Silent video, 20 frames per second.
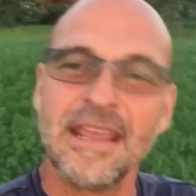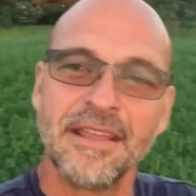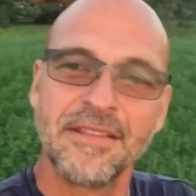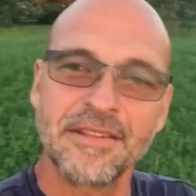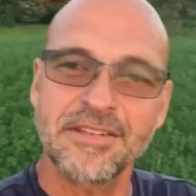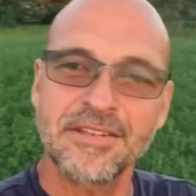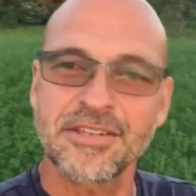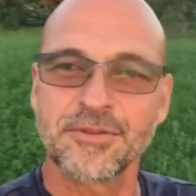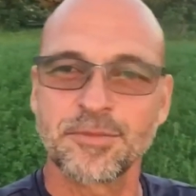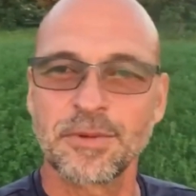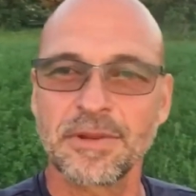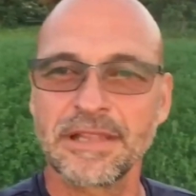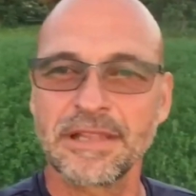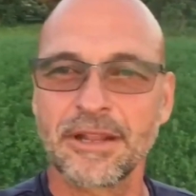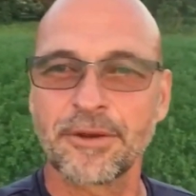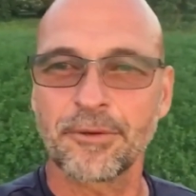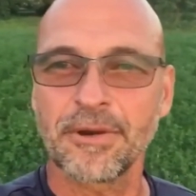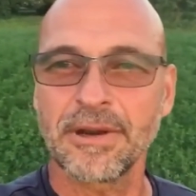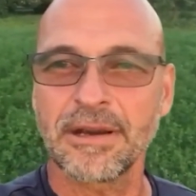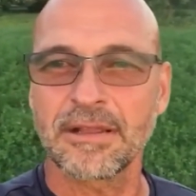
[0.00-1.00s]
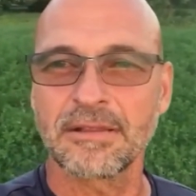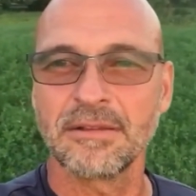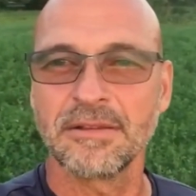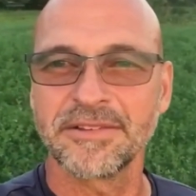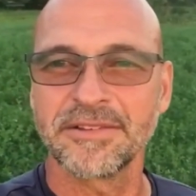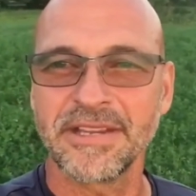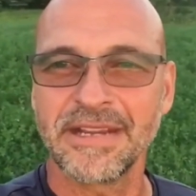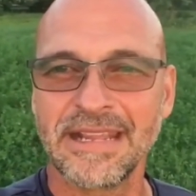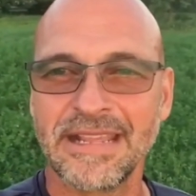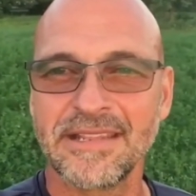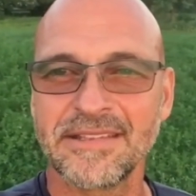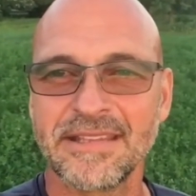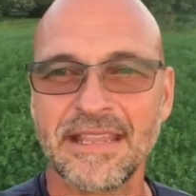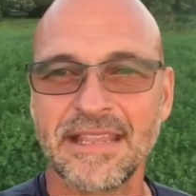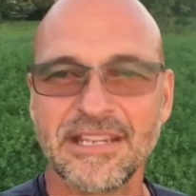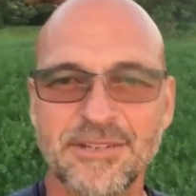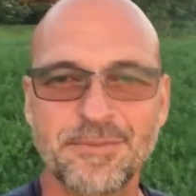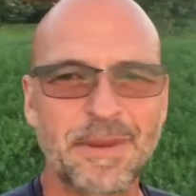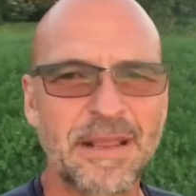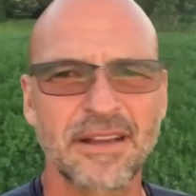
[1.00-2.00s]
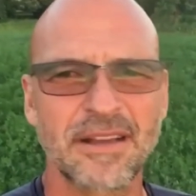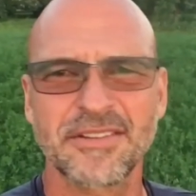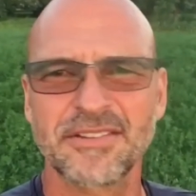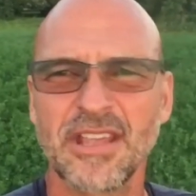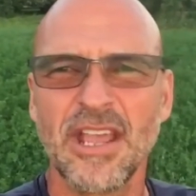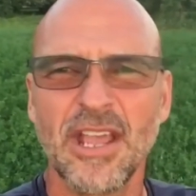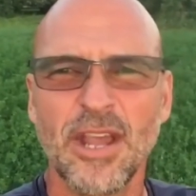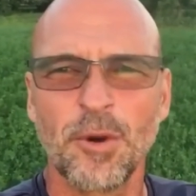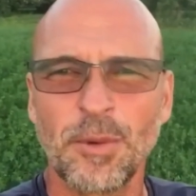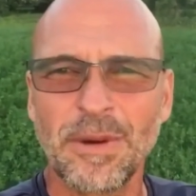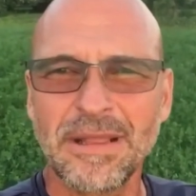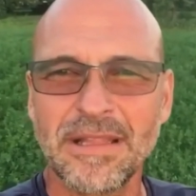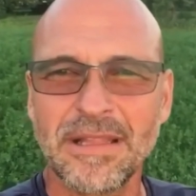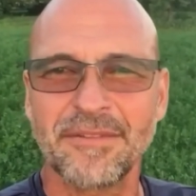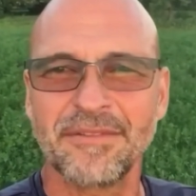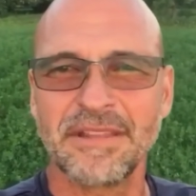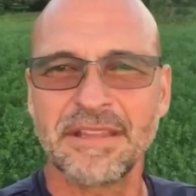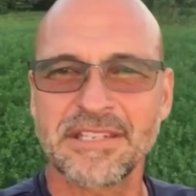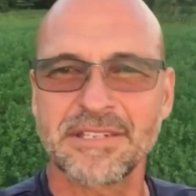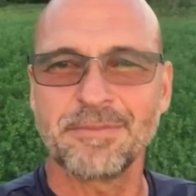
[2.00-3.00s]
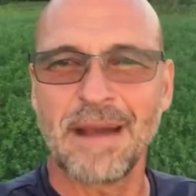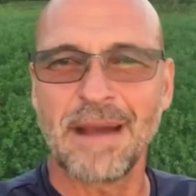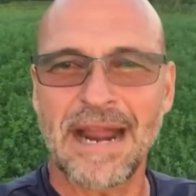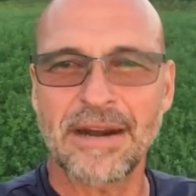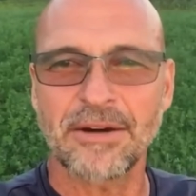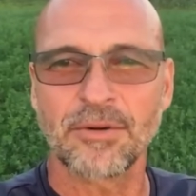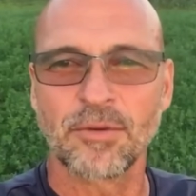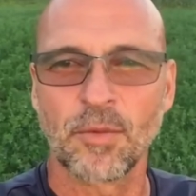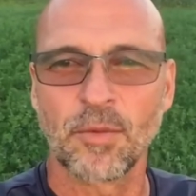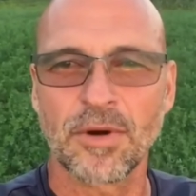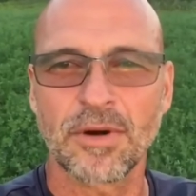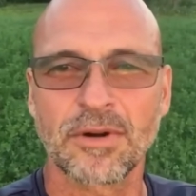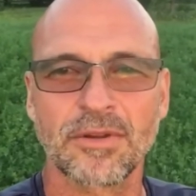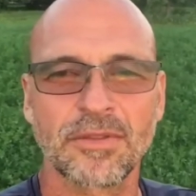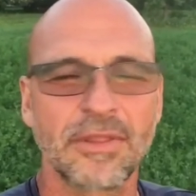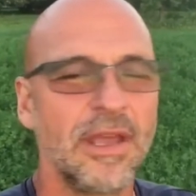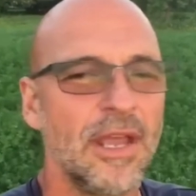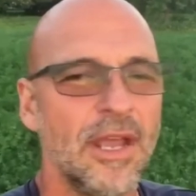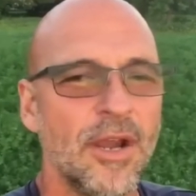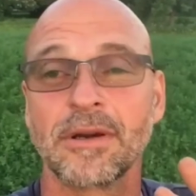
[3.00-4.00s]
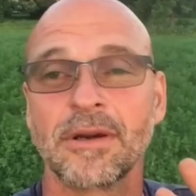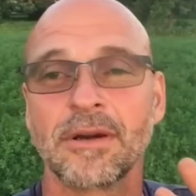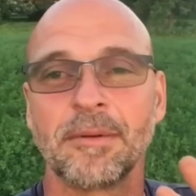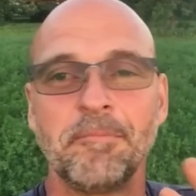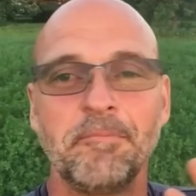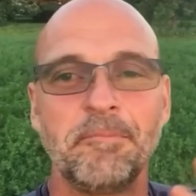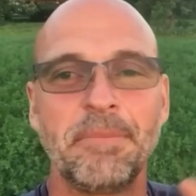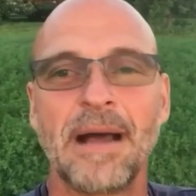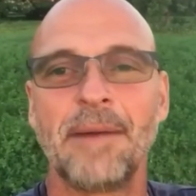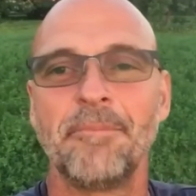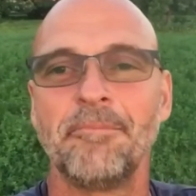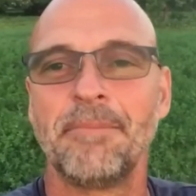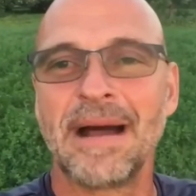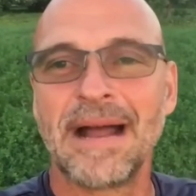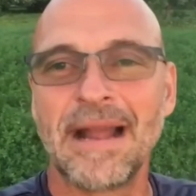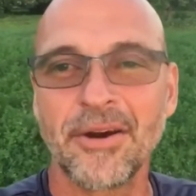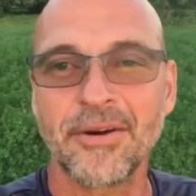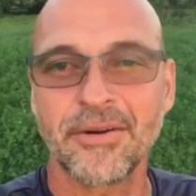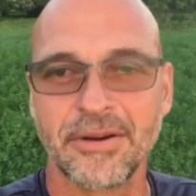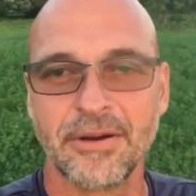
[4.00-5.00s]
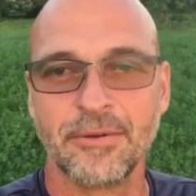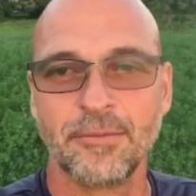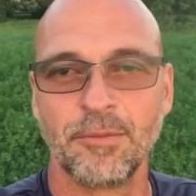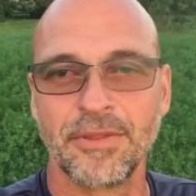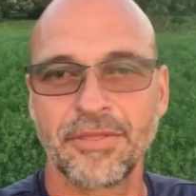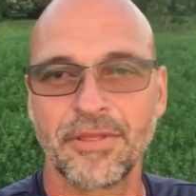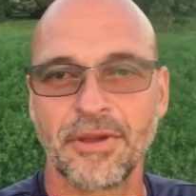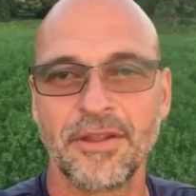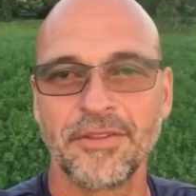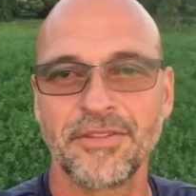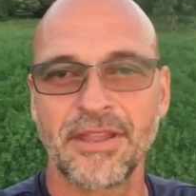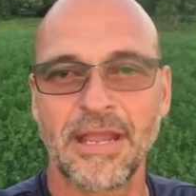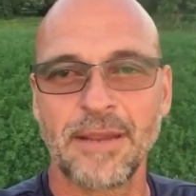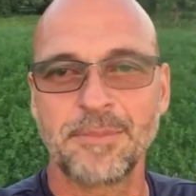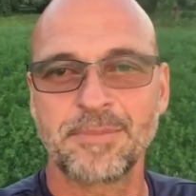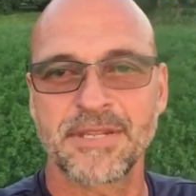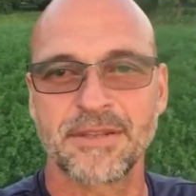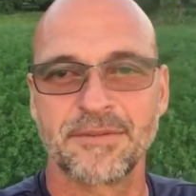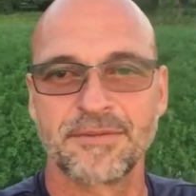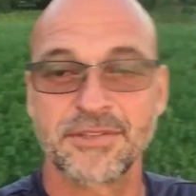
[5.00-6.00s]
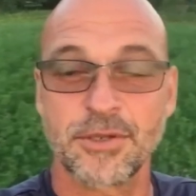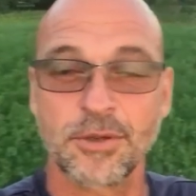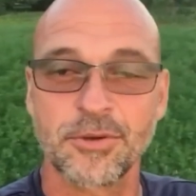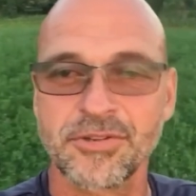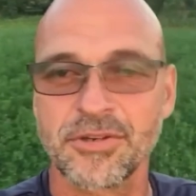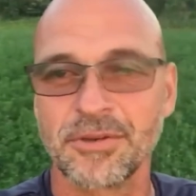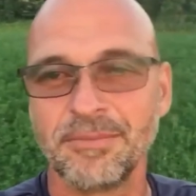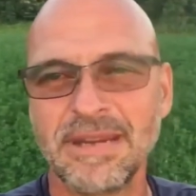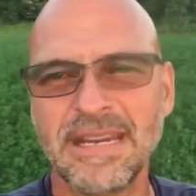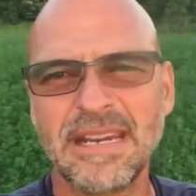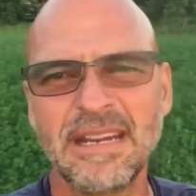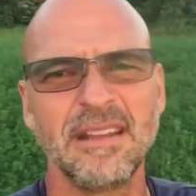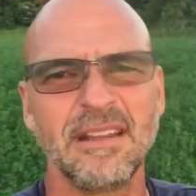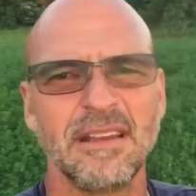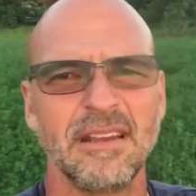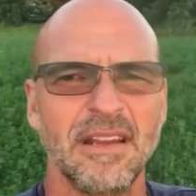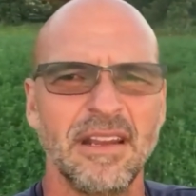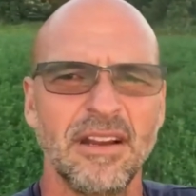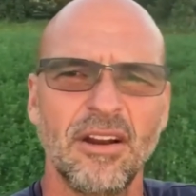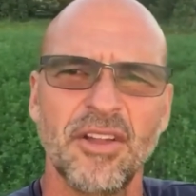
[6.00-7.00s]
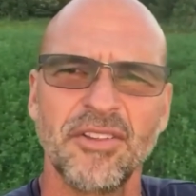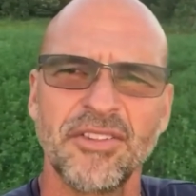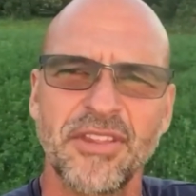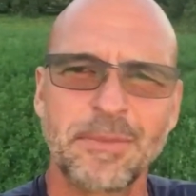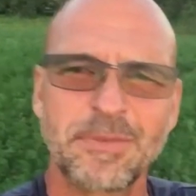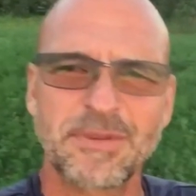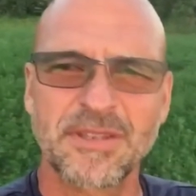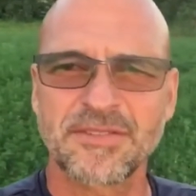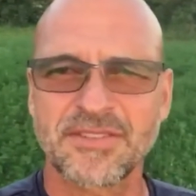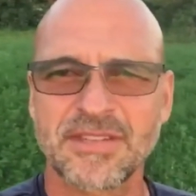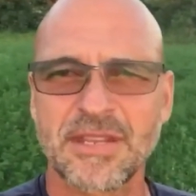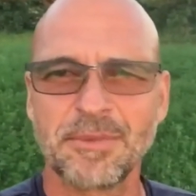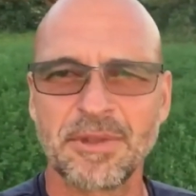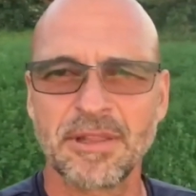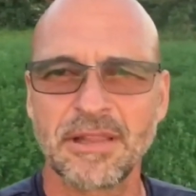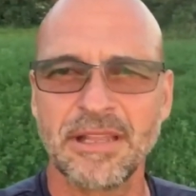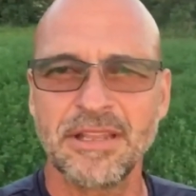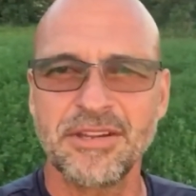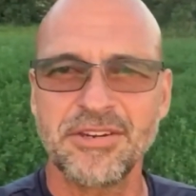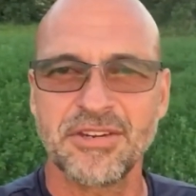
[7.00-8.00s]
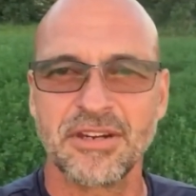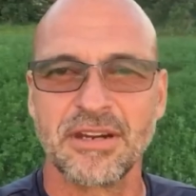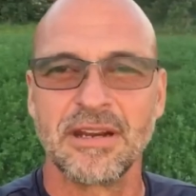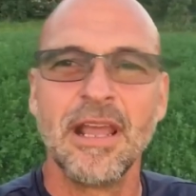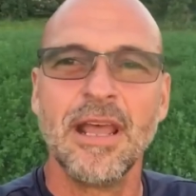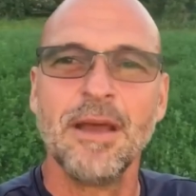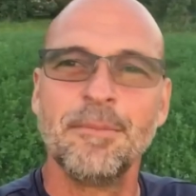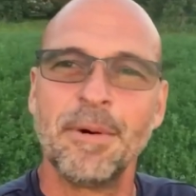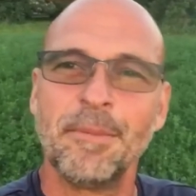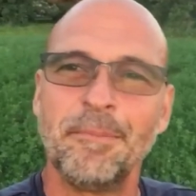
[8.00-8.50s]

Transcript: And this is really critical in today's age, because we live in this modern world. We're bombarded with all types of social media and all types of stimulation.